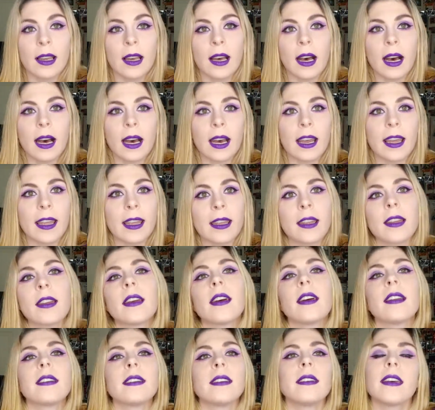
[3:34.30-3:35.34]

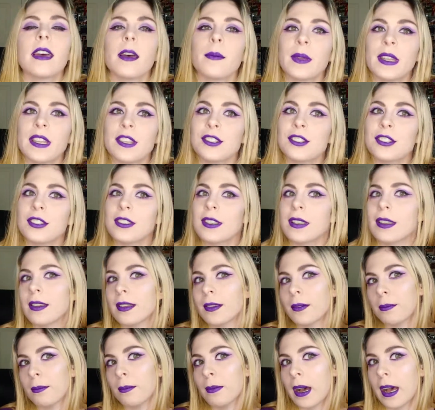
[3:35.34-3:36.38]
I damaged
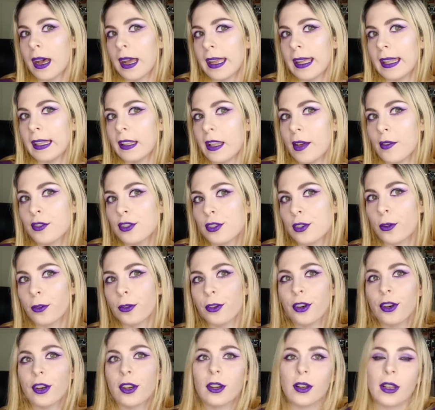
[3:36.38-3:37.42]
my left
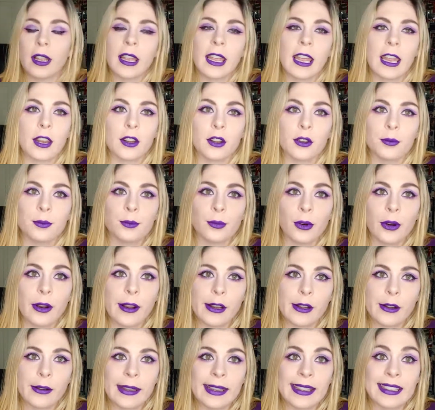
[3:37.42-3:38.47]
shoulder hand
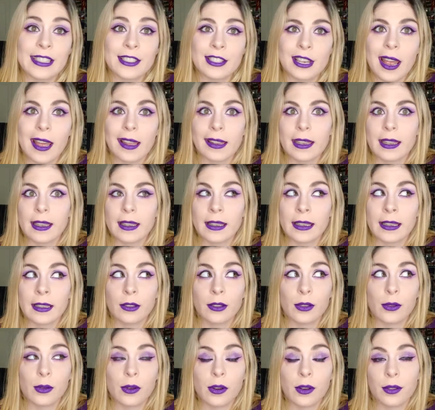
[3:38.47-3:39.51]
embroidering a jacket like
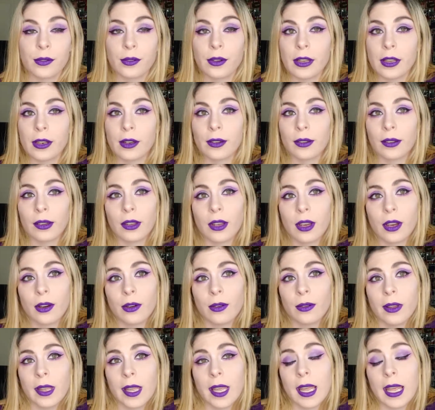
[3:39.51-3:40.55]
2 or 3 years
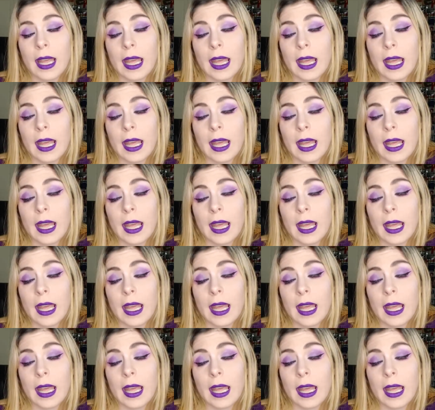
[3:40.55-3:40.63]
ago.